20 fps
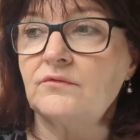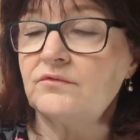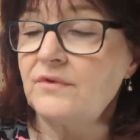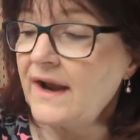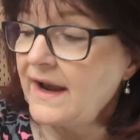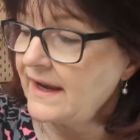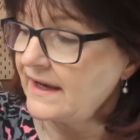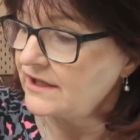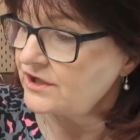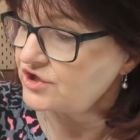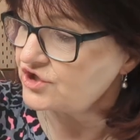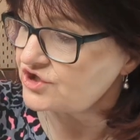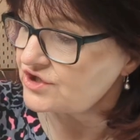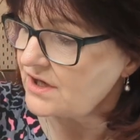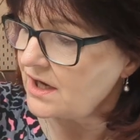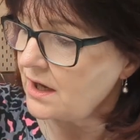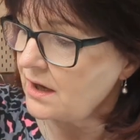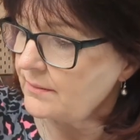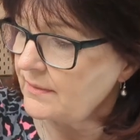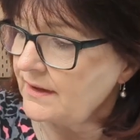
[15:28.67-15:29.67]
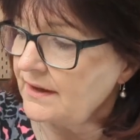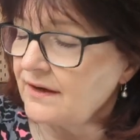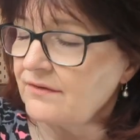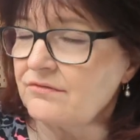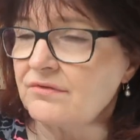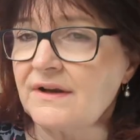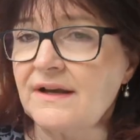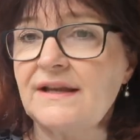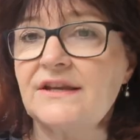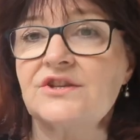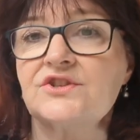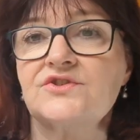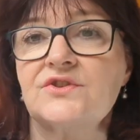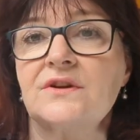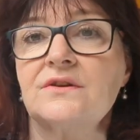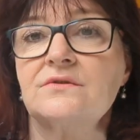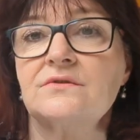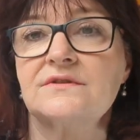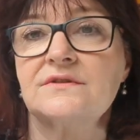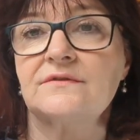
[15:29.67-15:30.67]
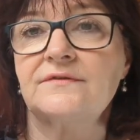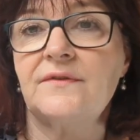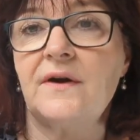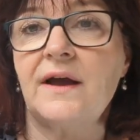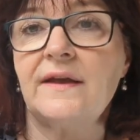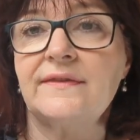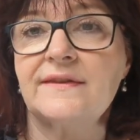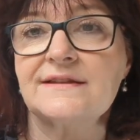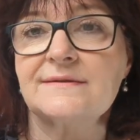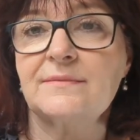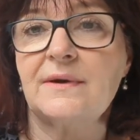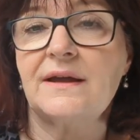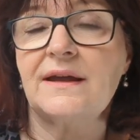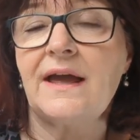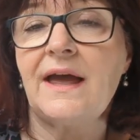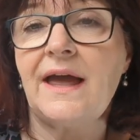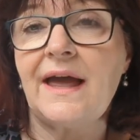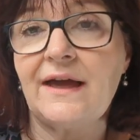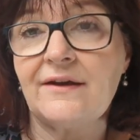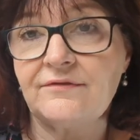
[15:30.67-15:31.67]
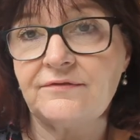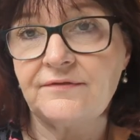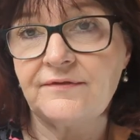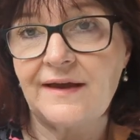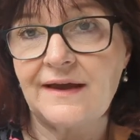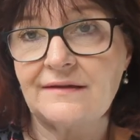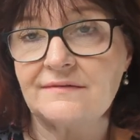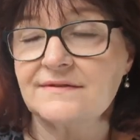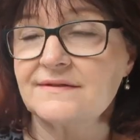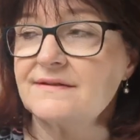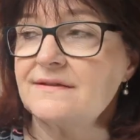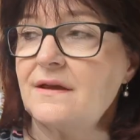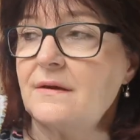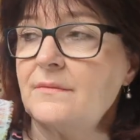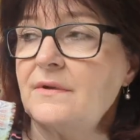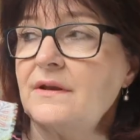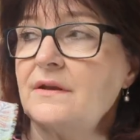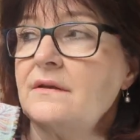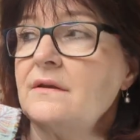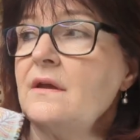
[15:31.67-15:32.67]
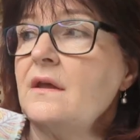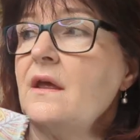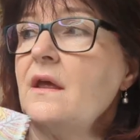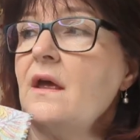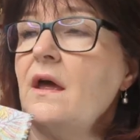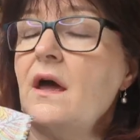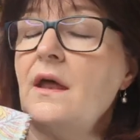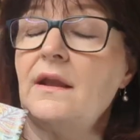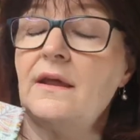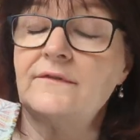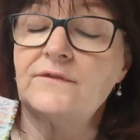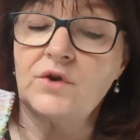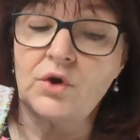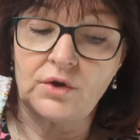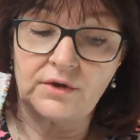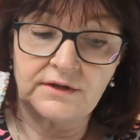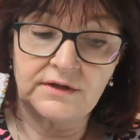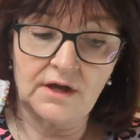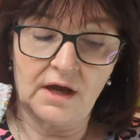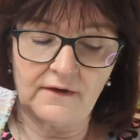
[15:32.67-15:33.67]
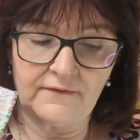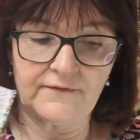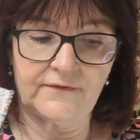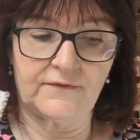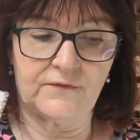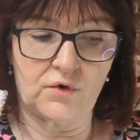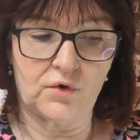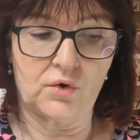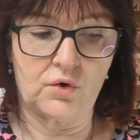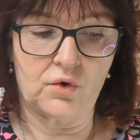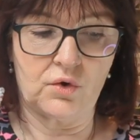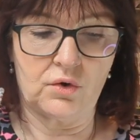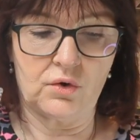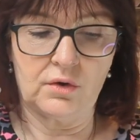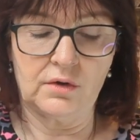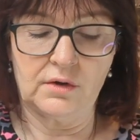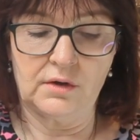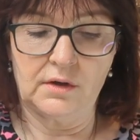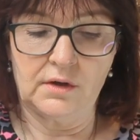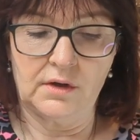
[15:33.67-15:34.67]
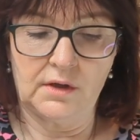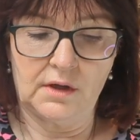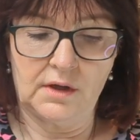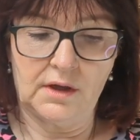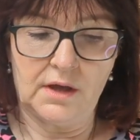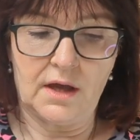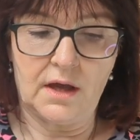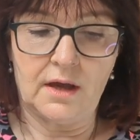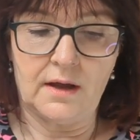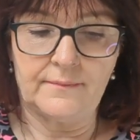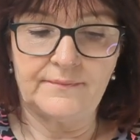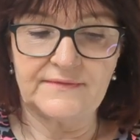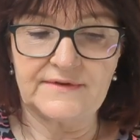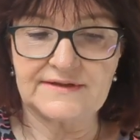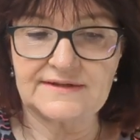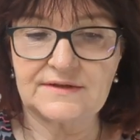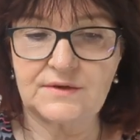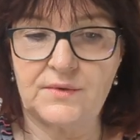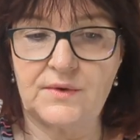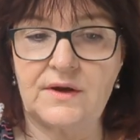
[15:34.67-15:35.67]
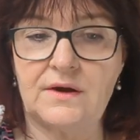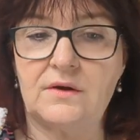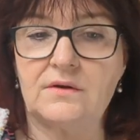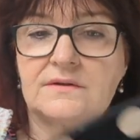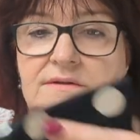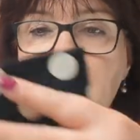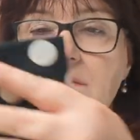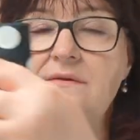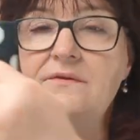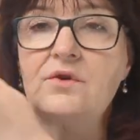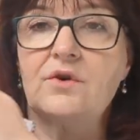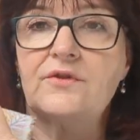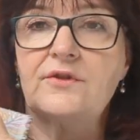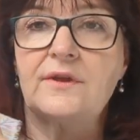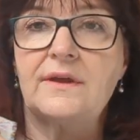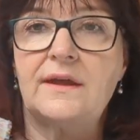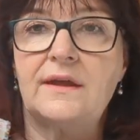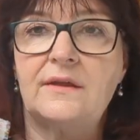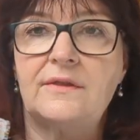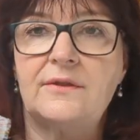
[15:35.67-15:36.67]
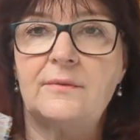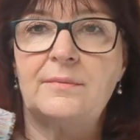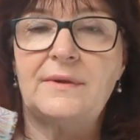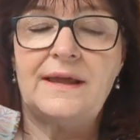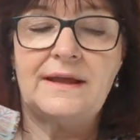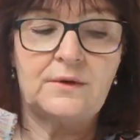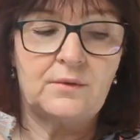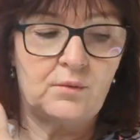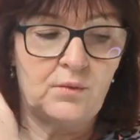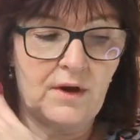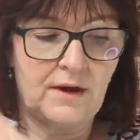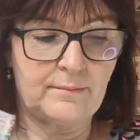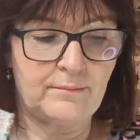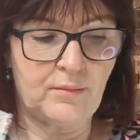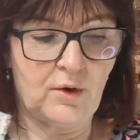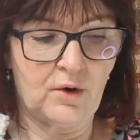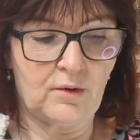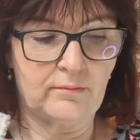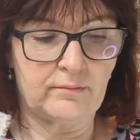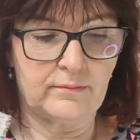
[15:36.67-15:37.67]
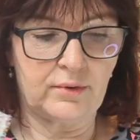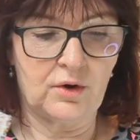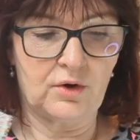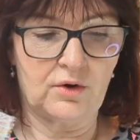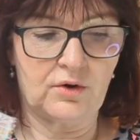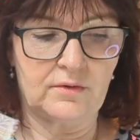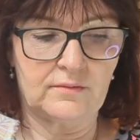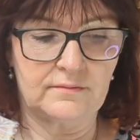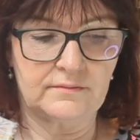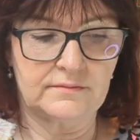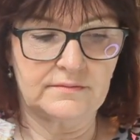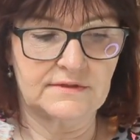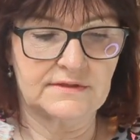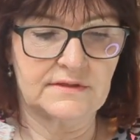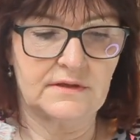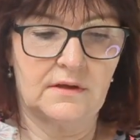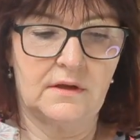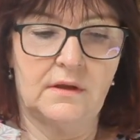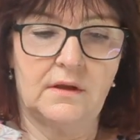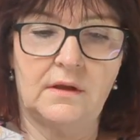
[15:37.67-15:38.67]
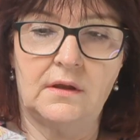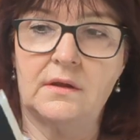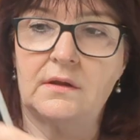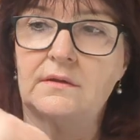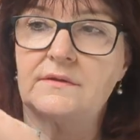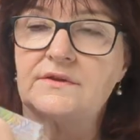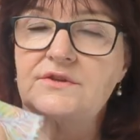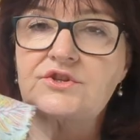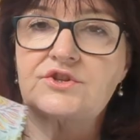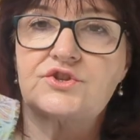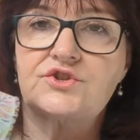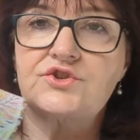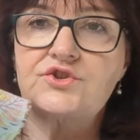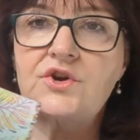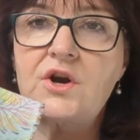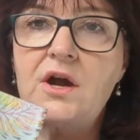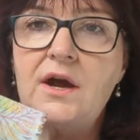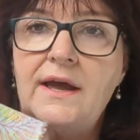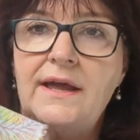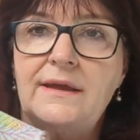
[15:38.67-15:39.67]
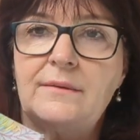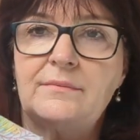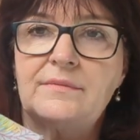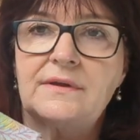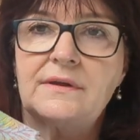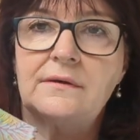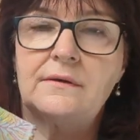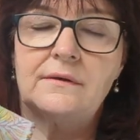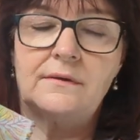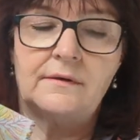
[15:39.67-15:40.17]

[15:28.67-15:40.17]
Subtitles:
range, and I really struggled to find this, but I have found some, and I've got enough for this quilt. So I've got the black and white pom-poms, the stripe,